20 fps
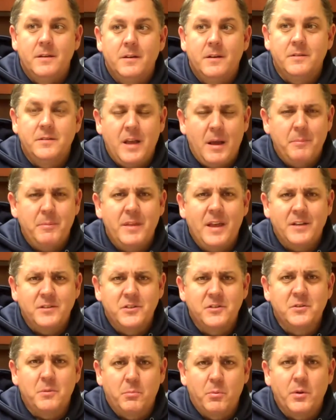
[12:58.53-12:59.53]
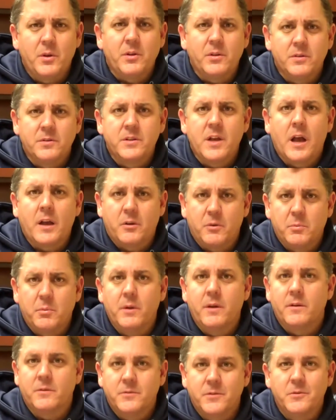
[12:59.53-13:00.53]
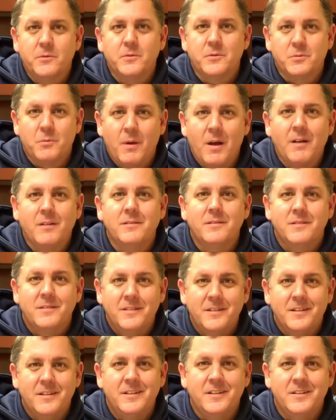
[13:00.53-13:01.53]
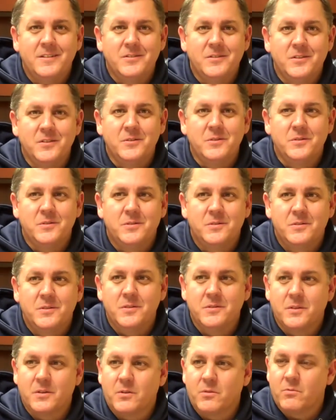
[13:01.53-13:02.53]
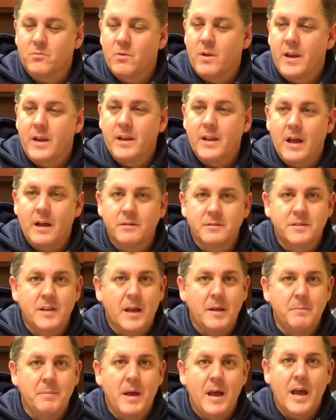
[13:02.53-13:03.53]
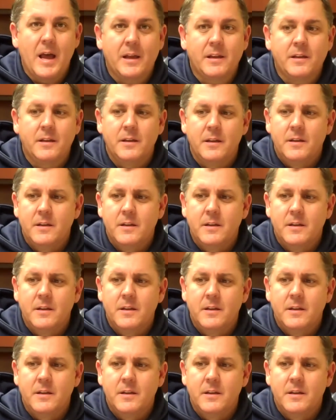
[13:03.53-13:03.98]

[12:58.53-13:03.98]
on top of that, she's a pretty good soccer player too as well. She's, she's a great outside back.